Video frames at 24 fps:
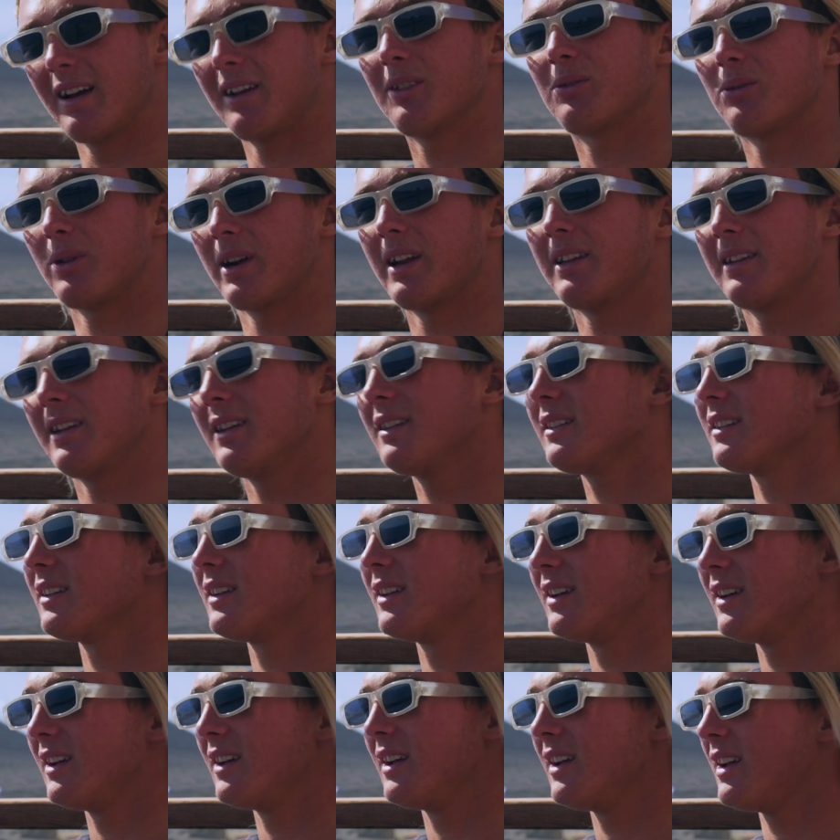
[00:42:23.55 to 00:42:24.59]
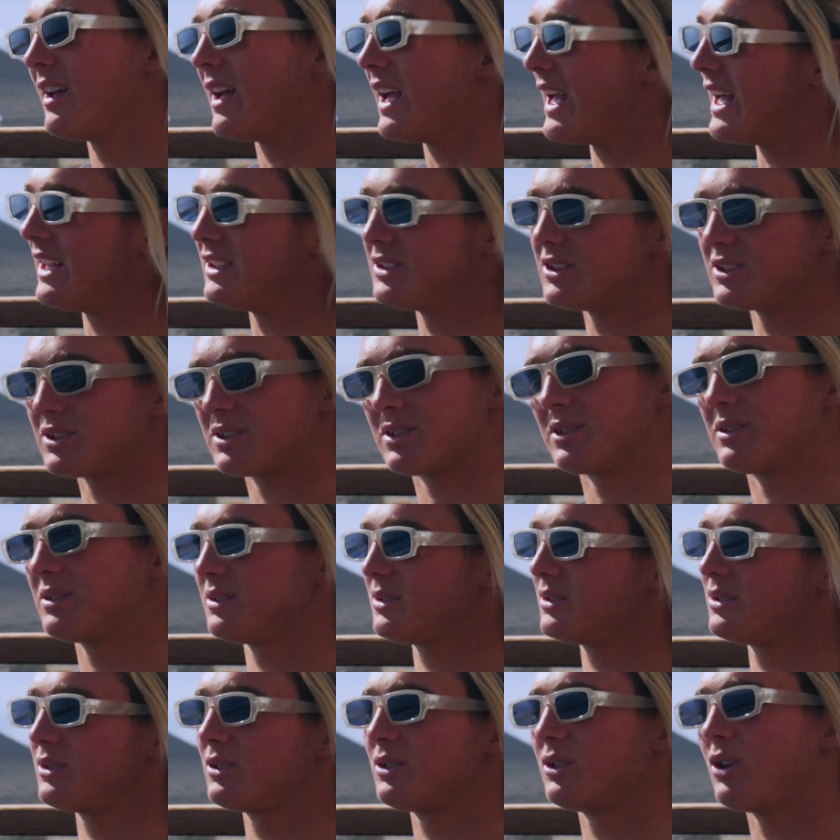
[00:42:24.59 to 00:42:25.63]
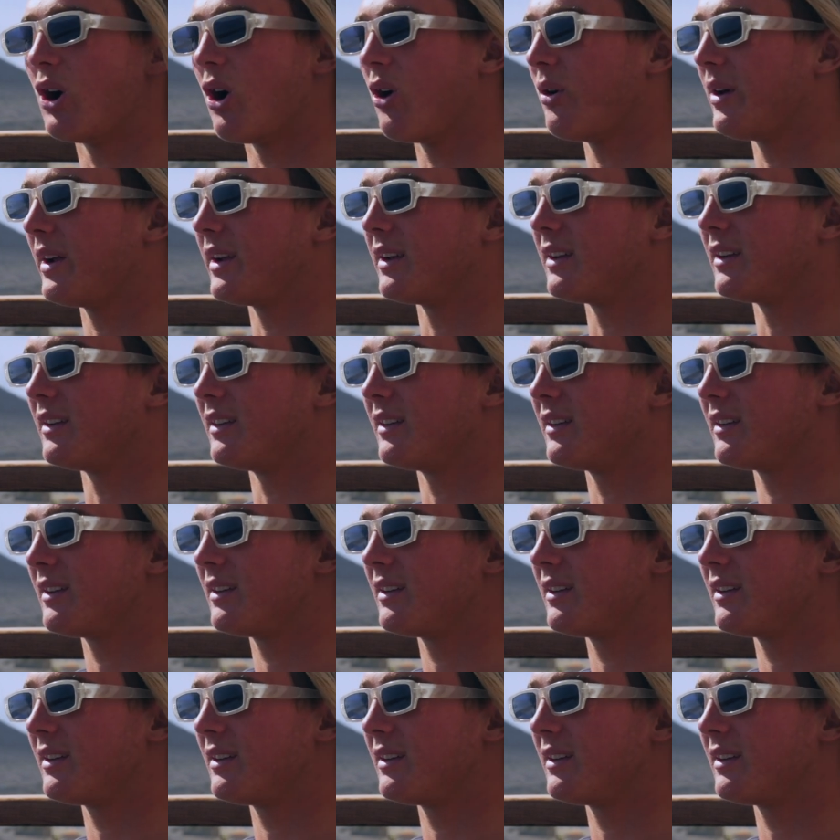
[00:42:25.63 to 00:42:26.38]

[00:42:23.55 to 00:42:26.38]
Is what I did, and just go and